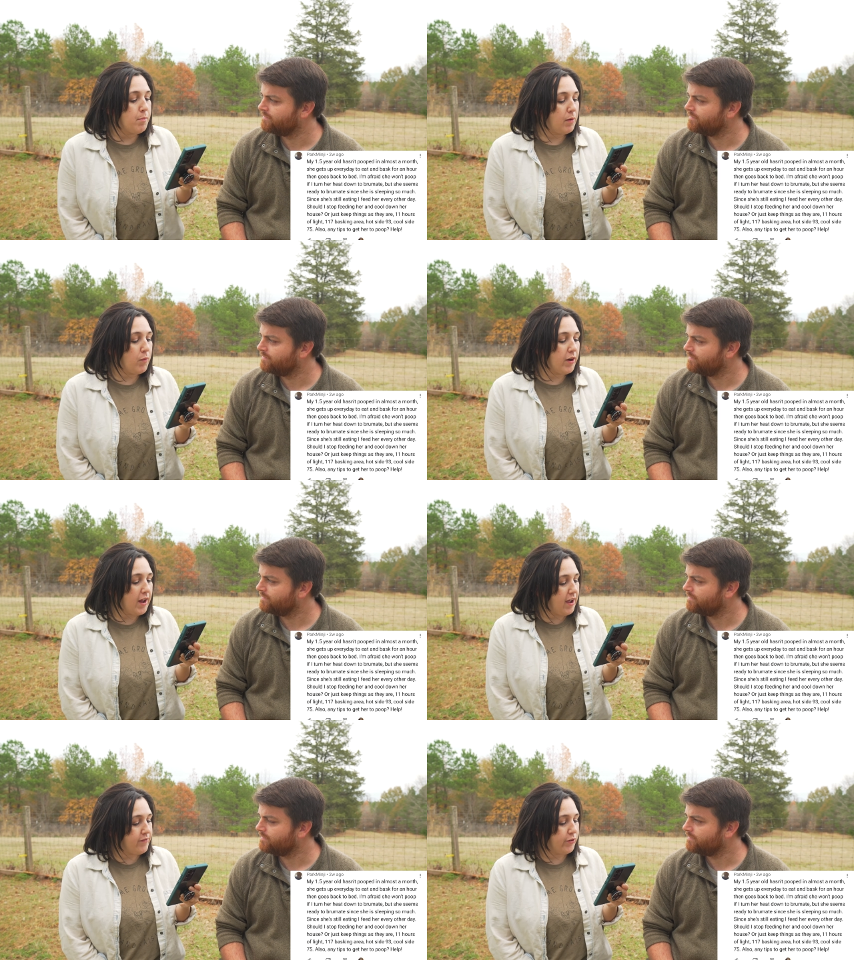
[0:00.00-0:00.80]
Speaker 1: My
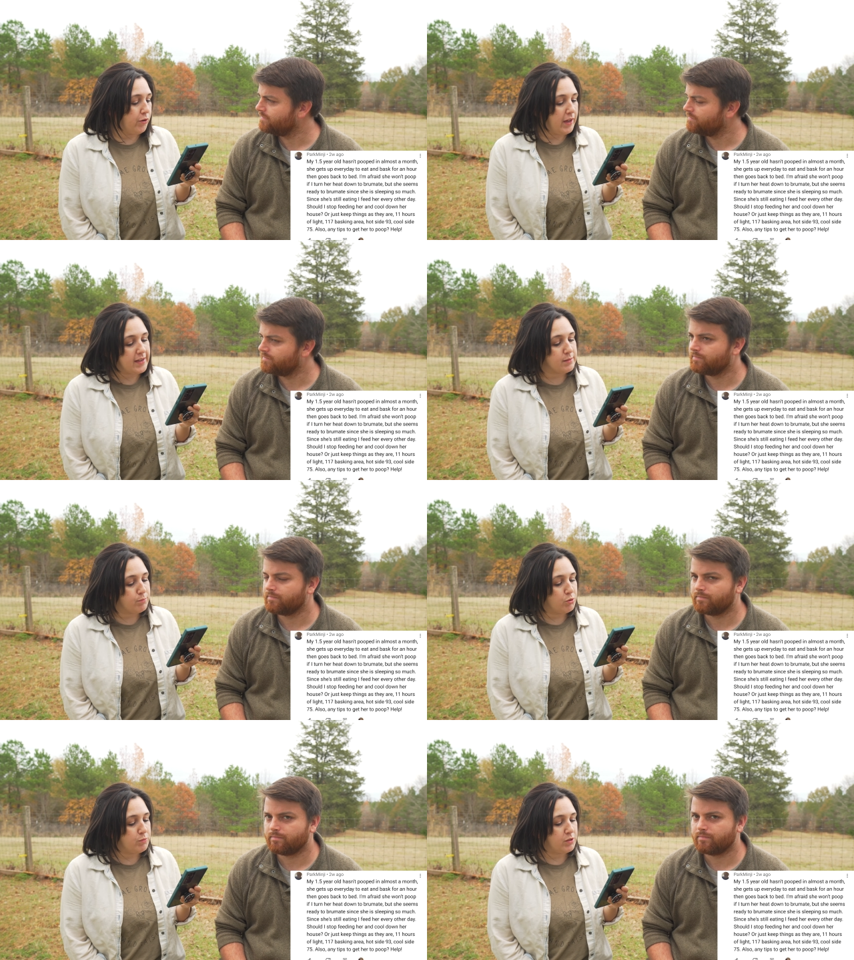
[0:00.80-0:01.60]
1.5-year-old hasn't
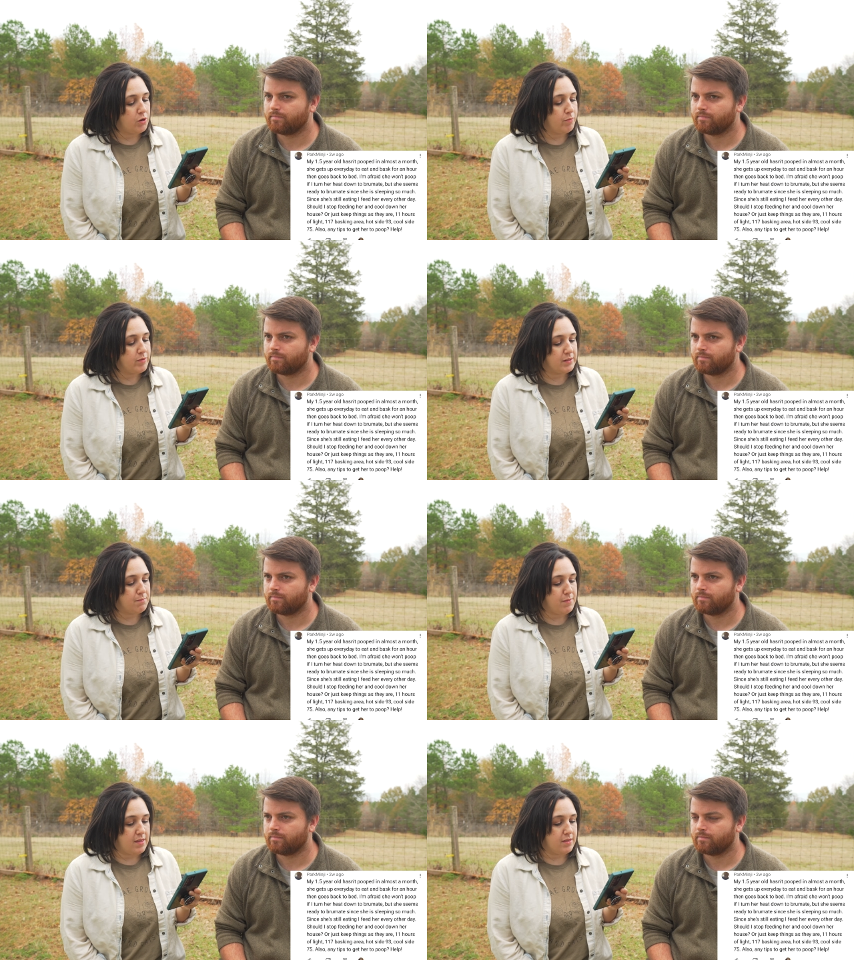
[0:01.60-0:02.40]
pooped in almost a
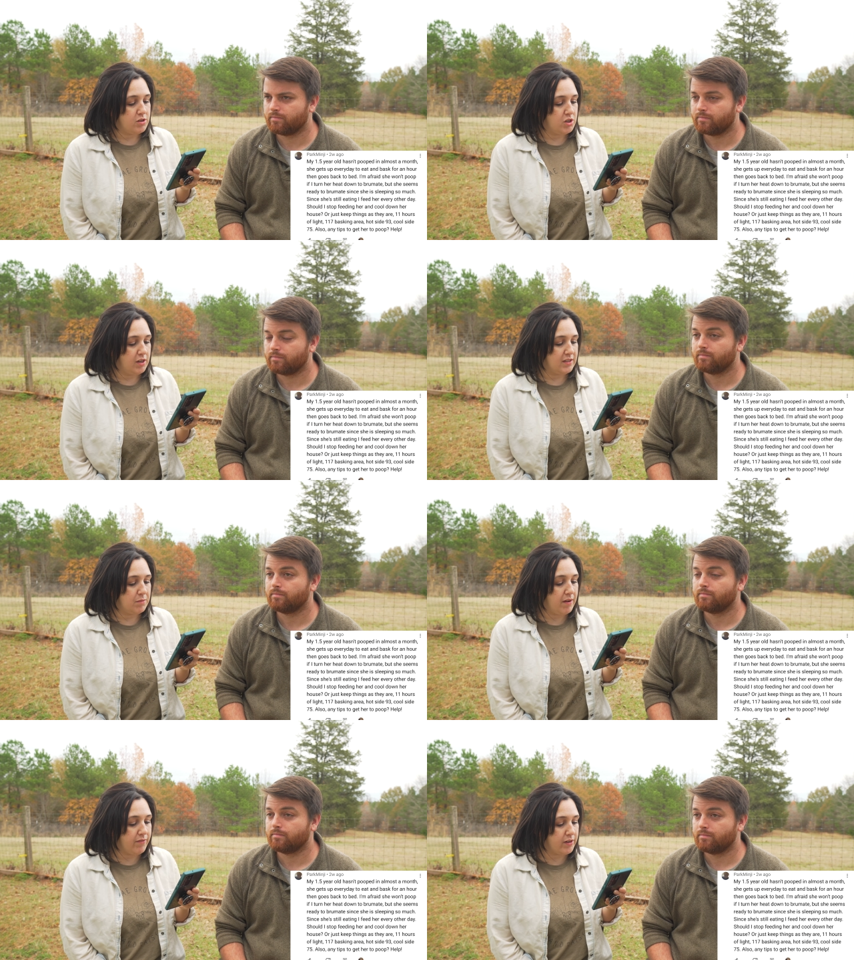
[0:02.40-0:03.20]
month. She gets up
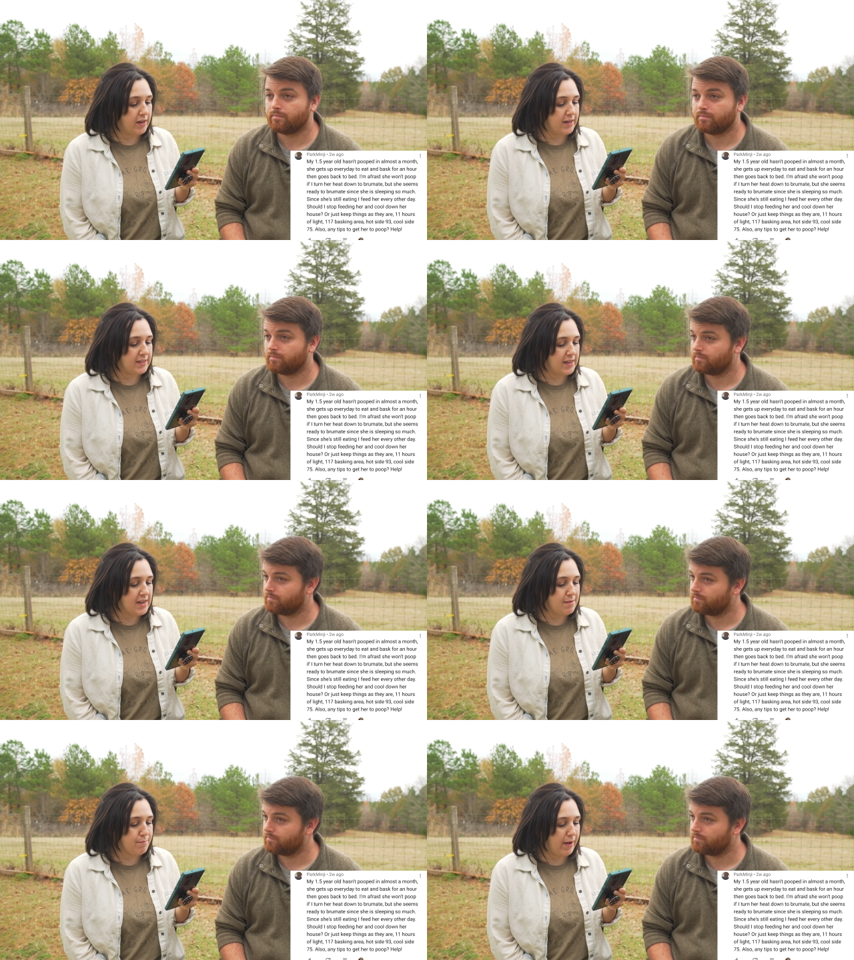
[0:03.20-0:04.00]
every day to
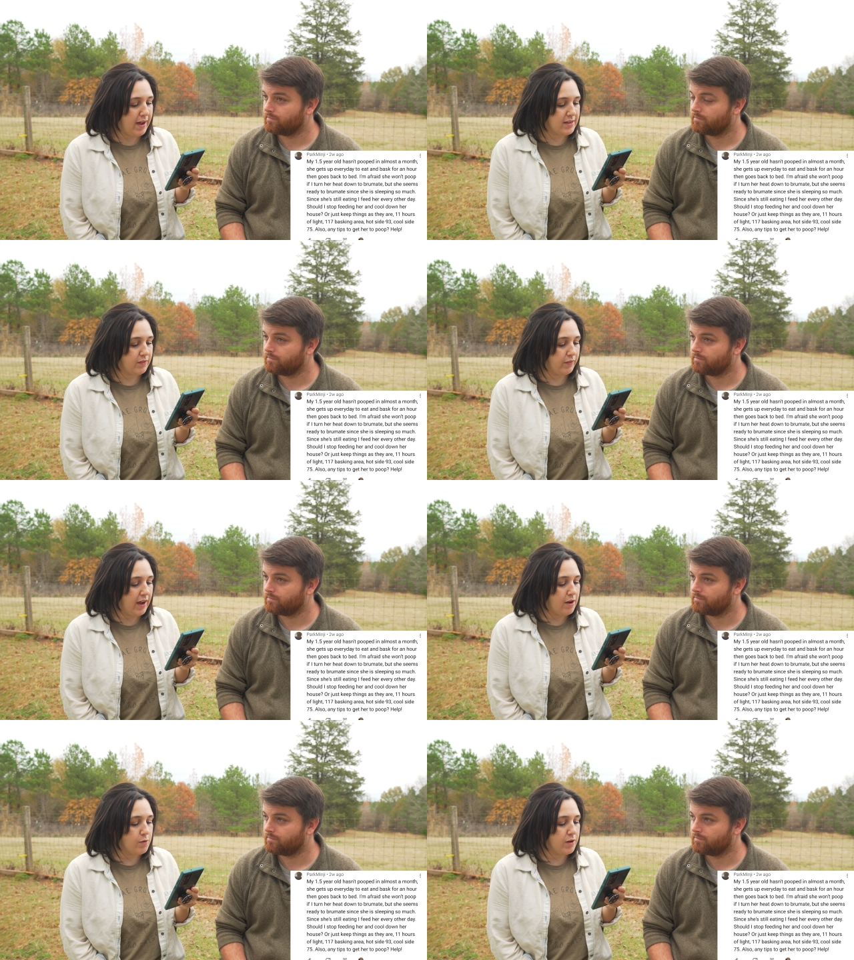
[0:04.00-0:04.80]
eat and bask for an
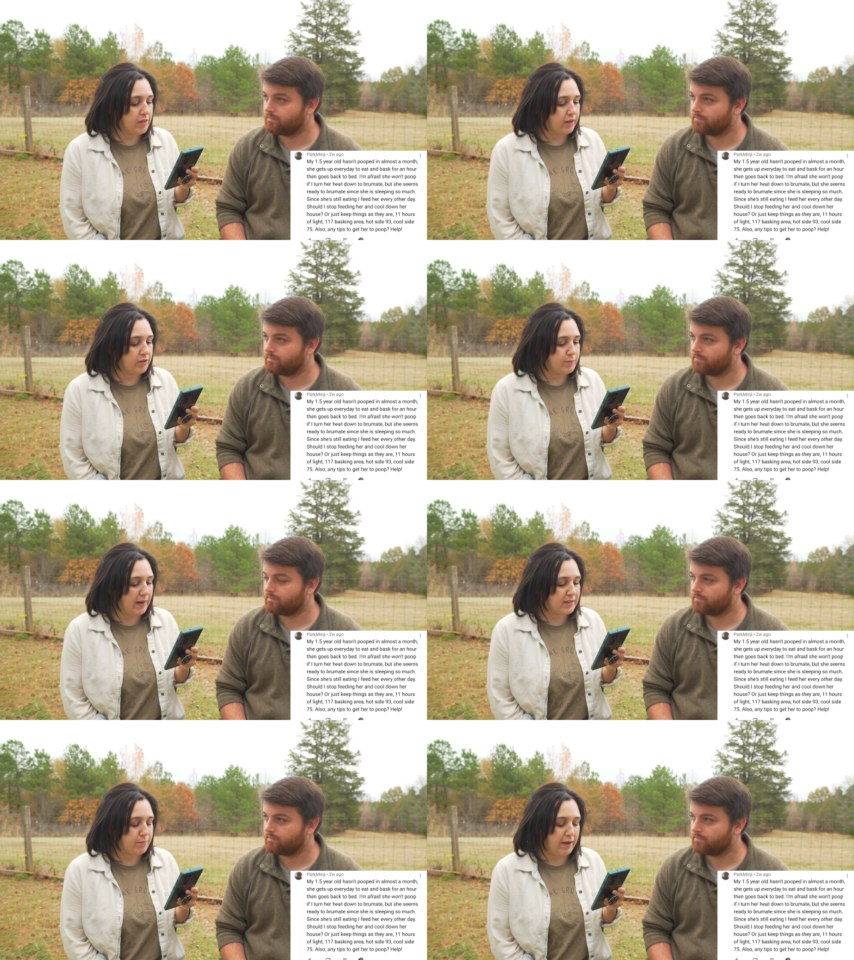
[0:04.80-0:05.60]
hour and then goes
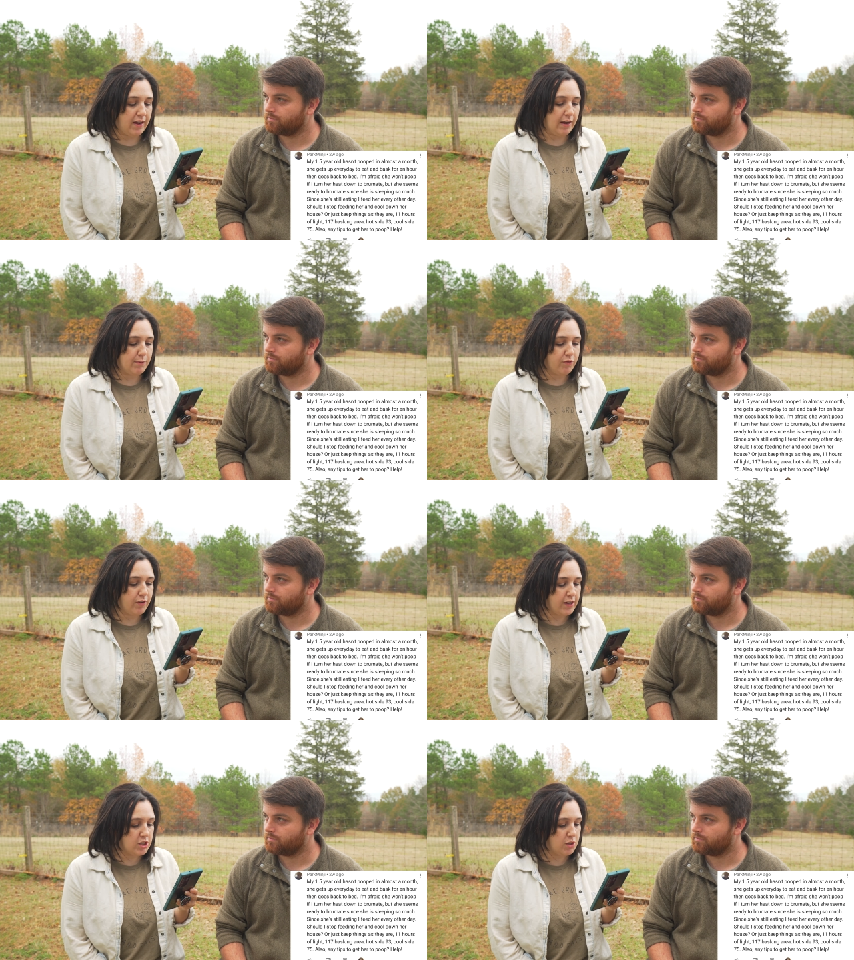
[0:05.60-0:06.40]
back to bed. I'm
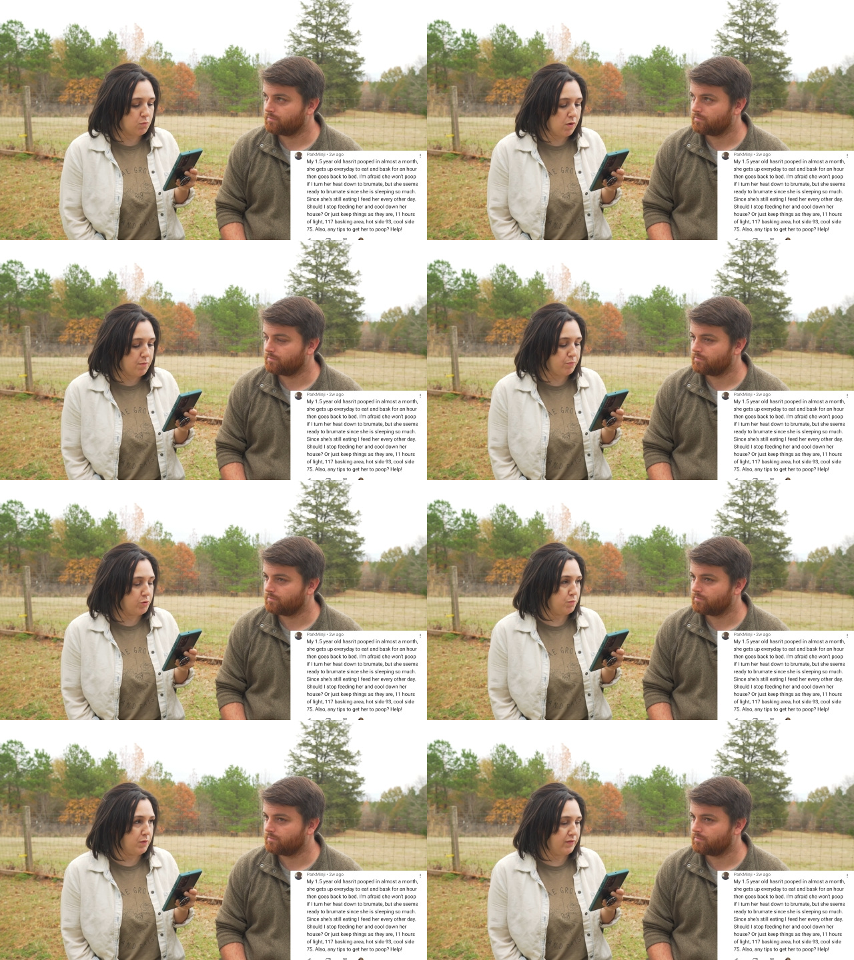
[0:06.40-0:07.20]
afraid she won't
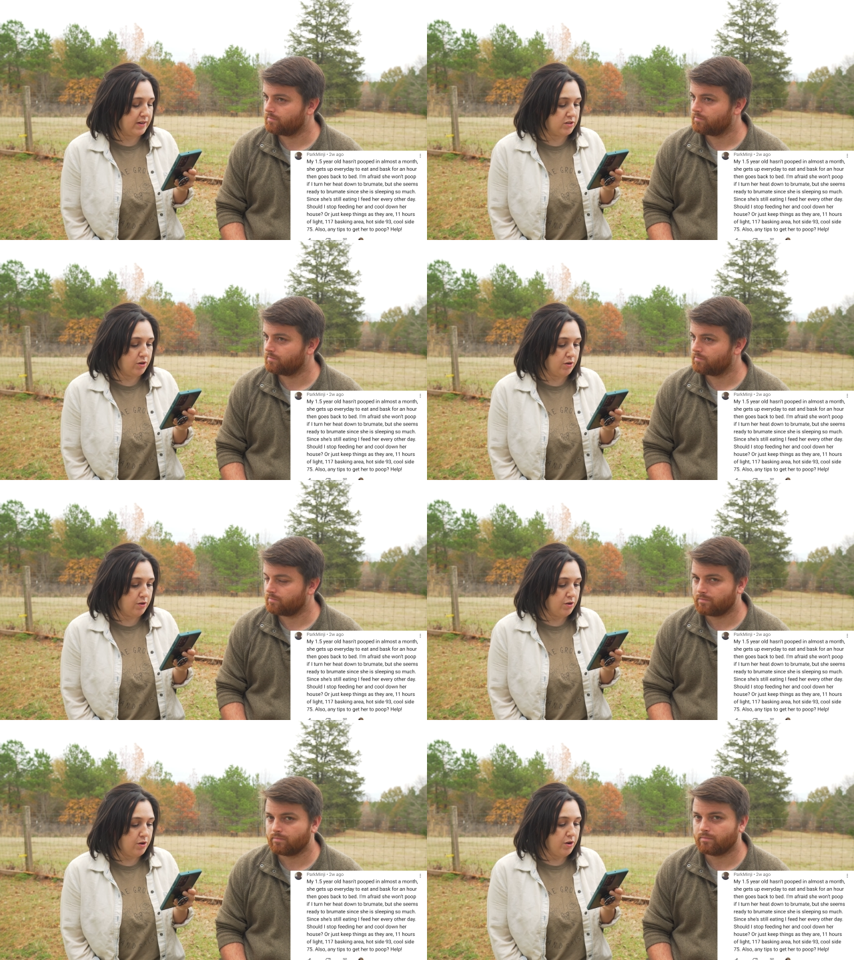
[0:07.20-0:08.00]
poop if I turn